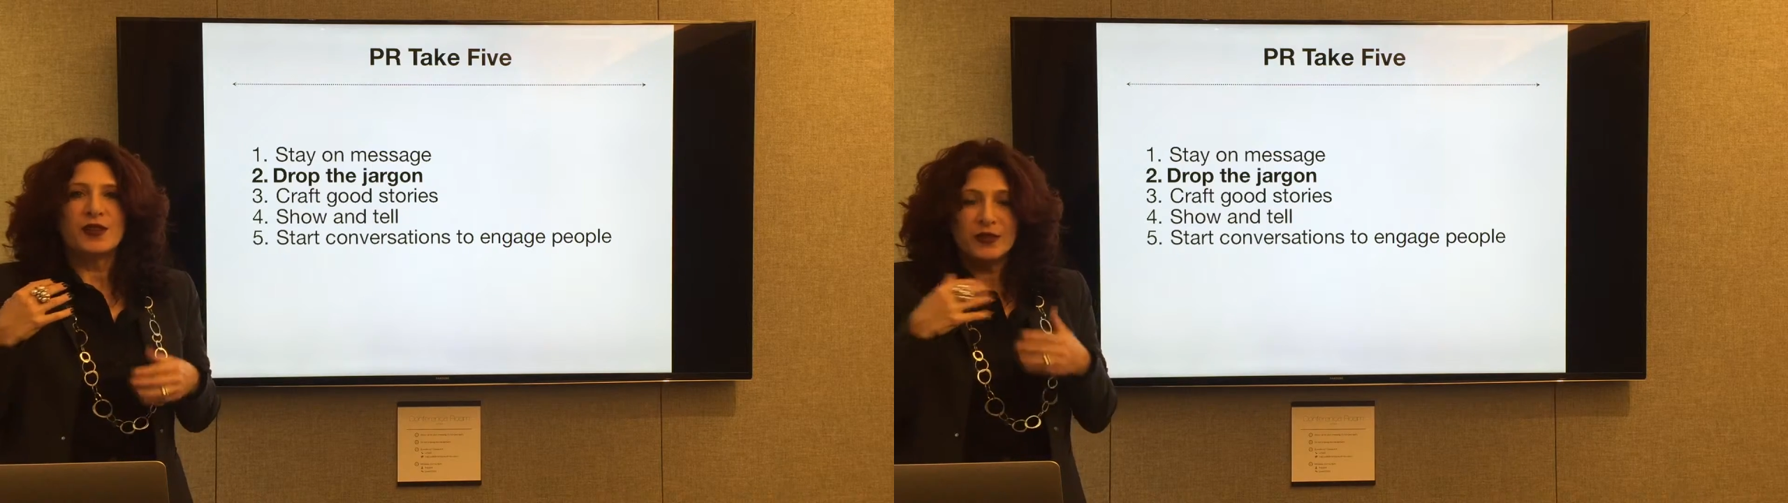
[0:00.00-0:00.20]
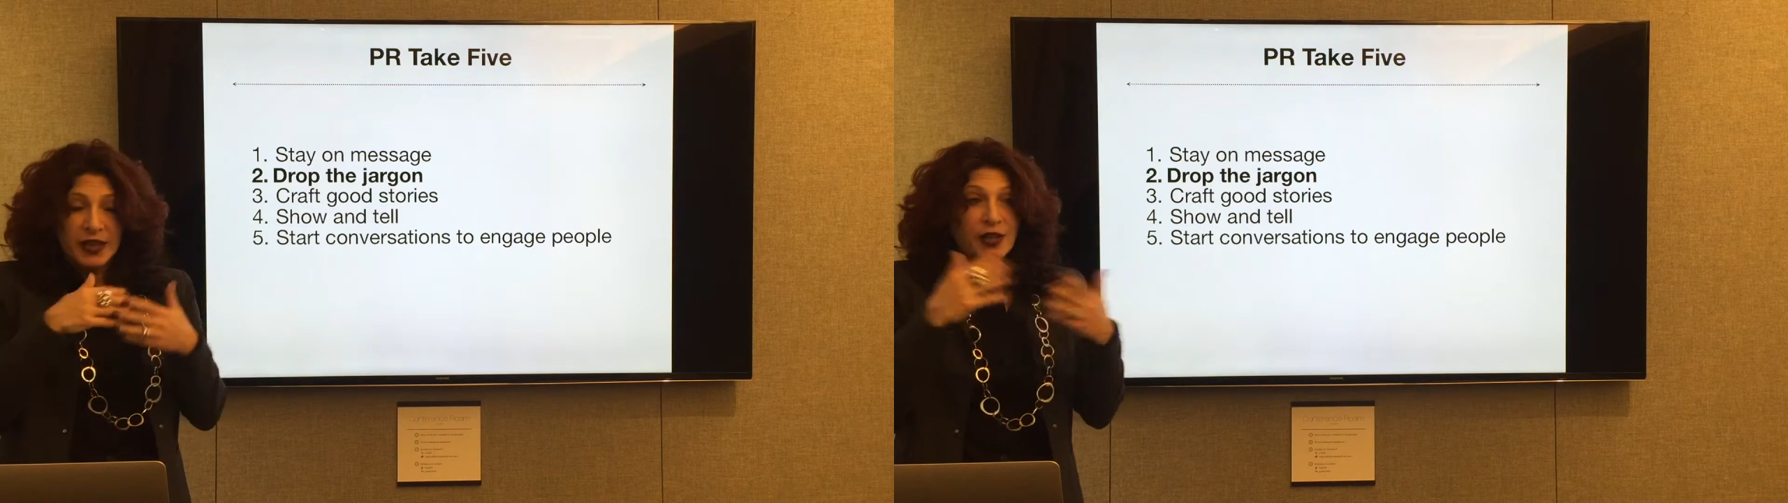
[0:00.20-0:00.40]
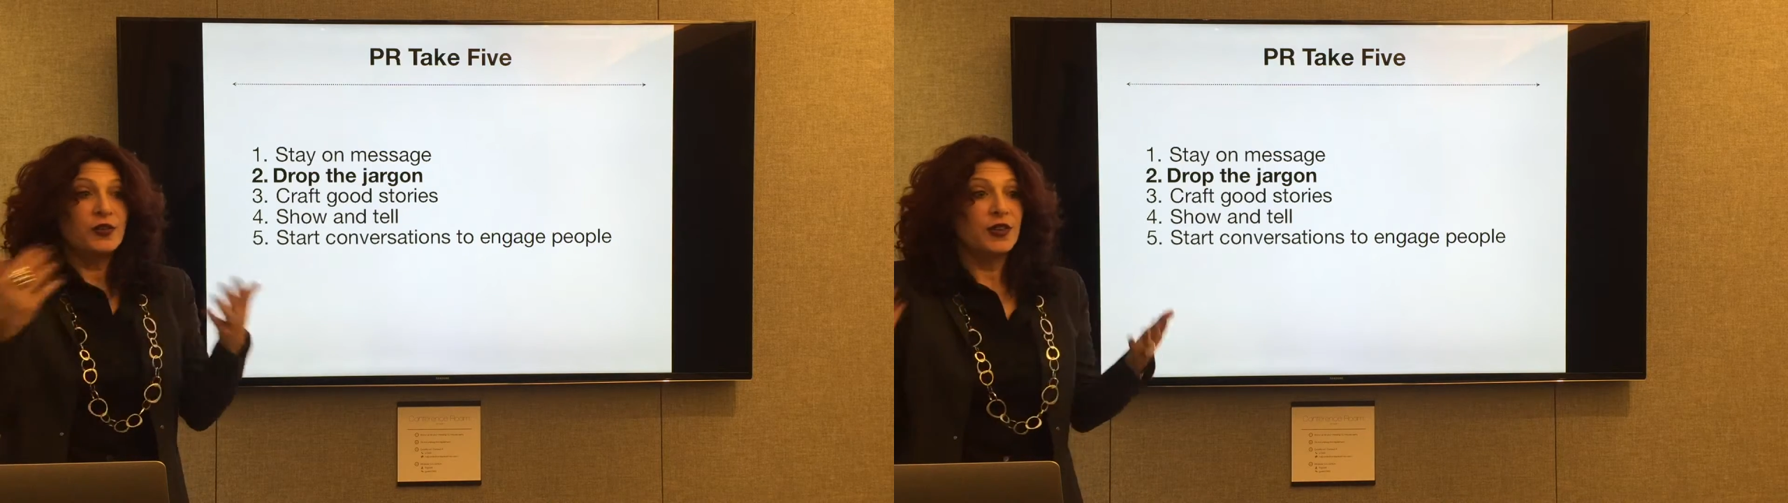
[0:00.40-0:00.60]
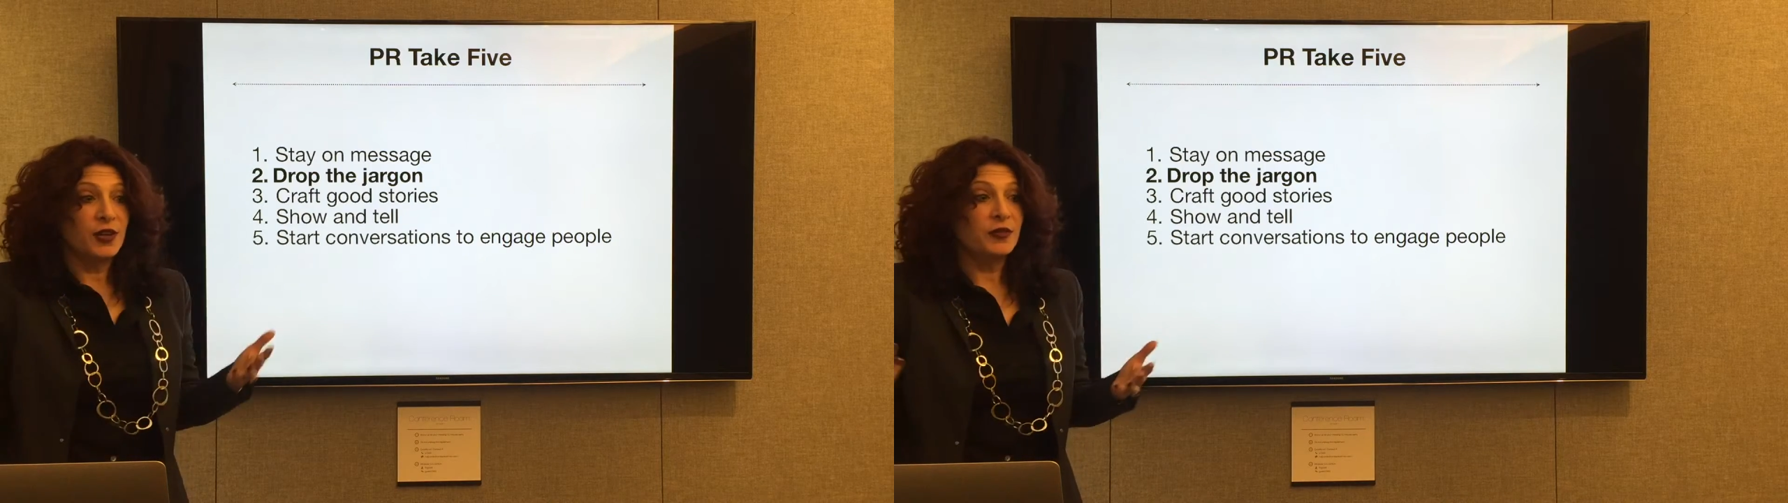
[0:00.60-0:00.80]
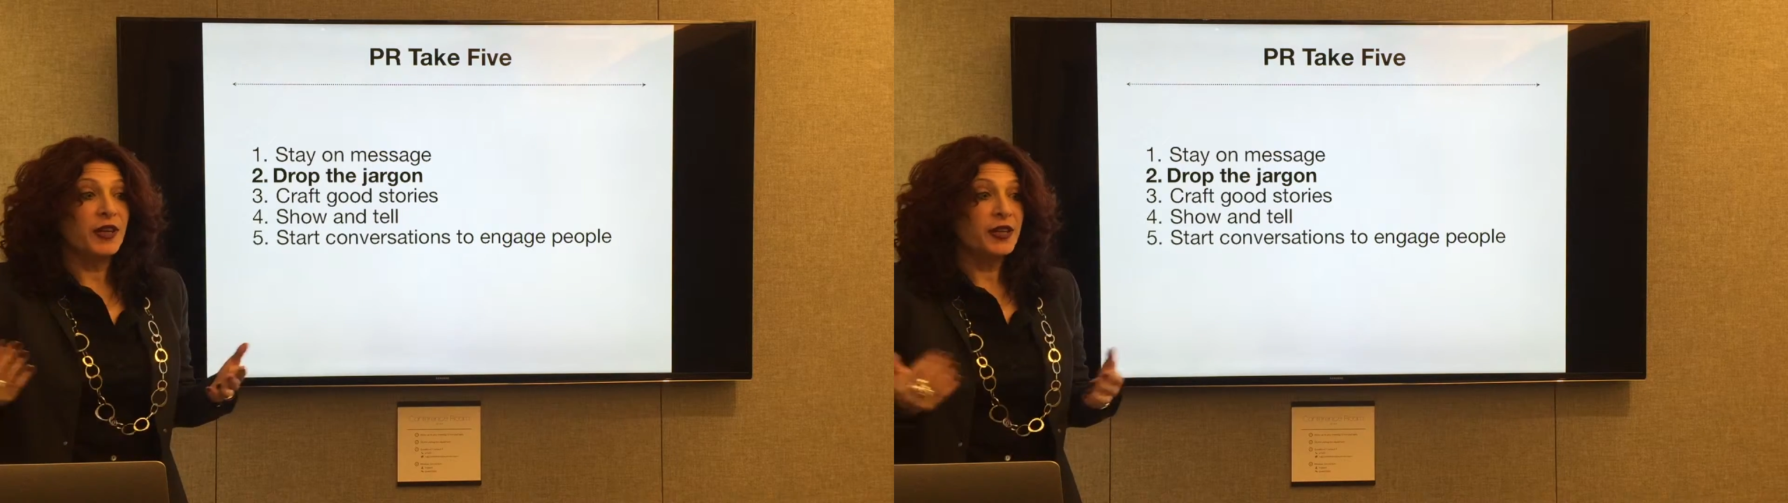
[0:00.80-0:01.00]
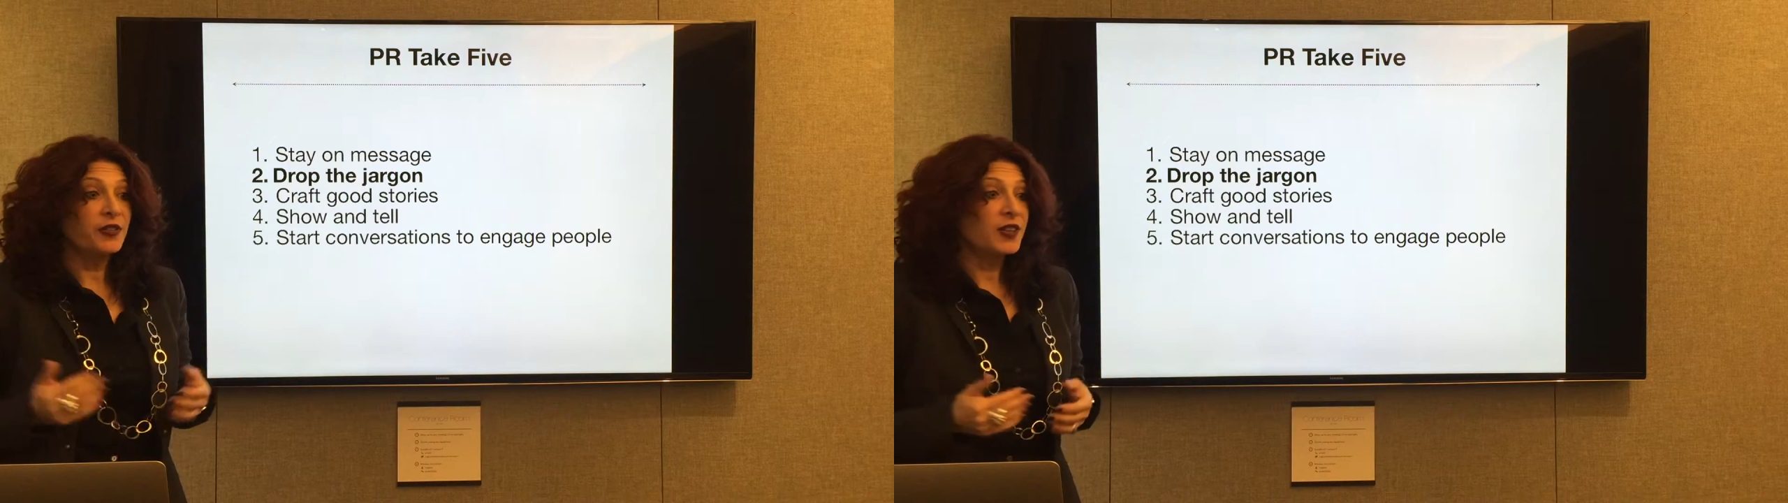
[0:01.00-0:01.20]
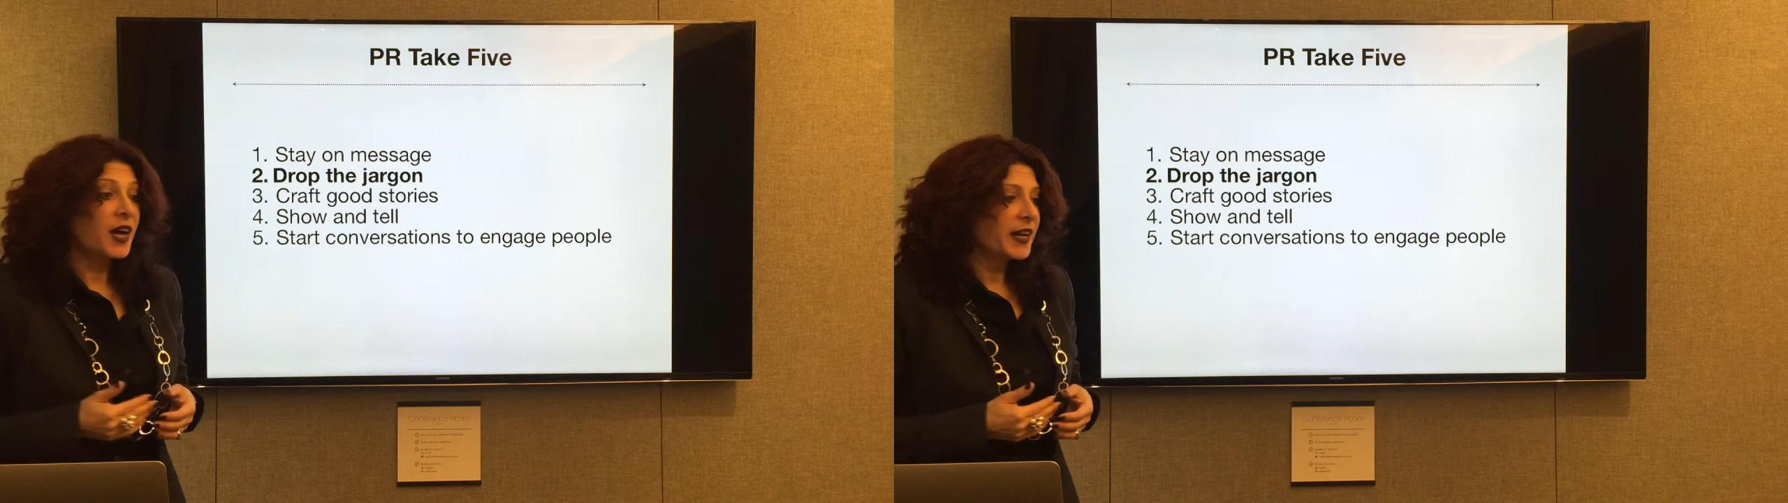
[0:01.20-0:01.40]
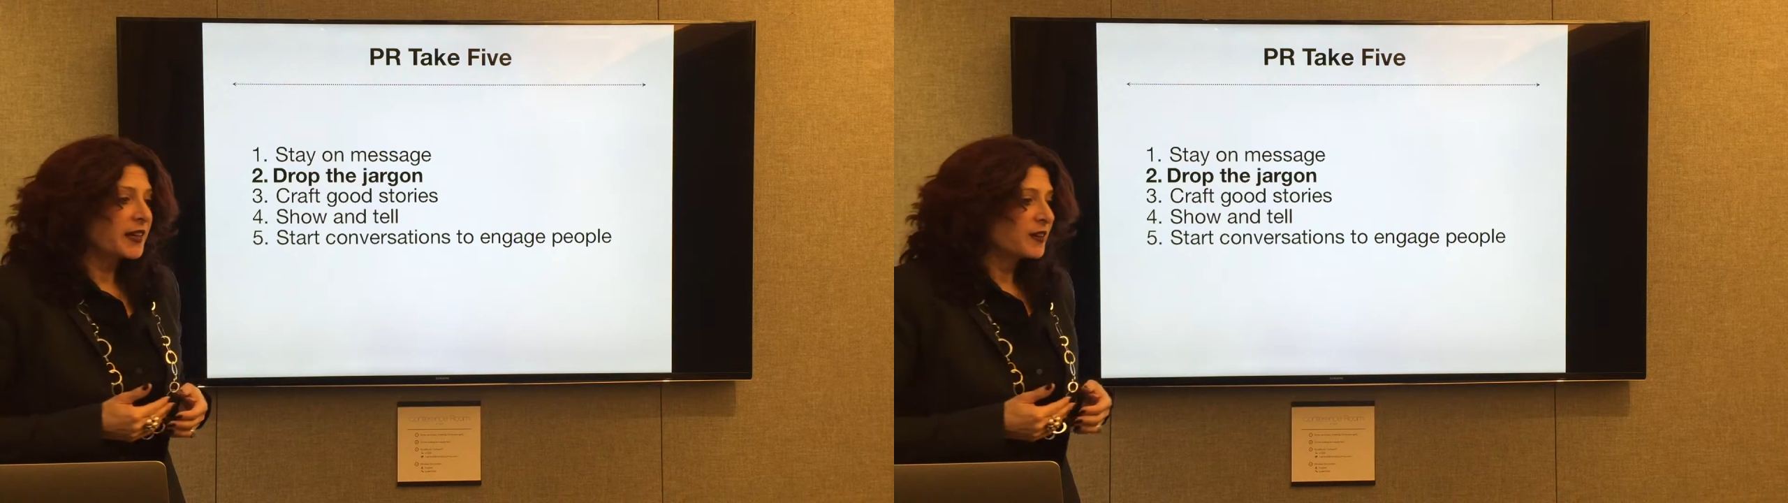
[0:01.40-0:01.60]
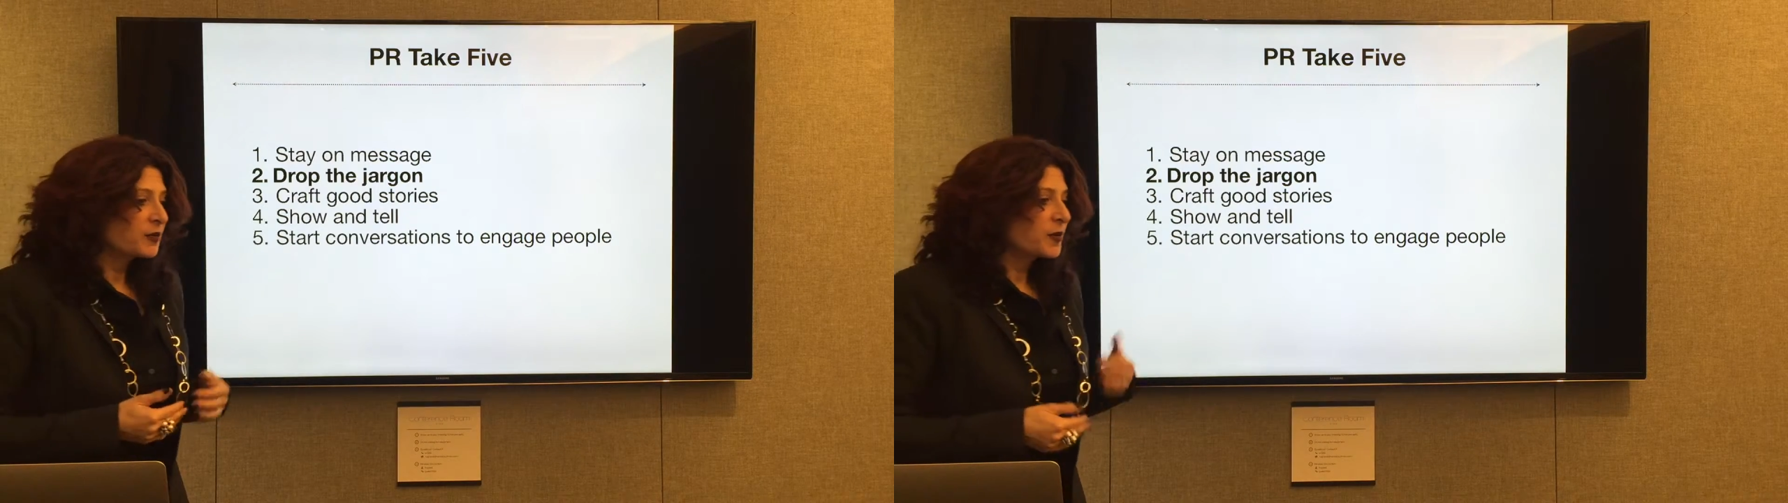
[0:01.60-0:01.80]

like your clients,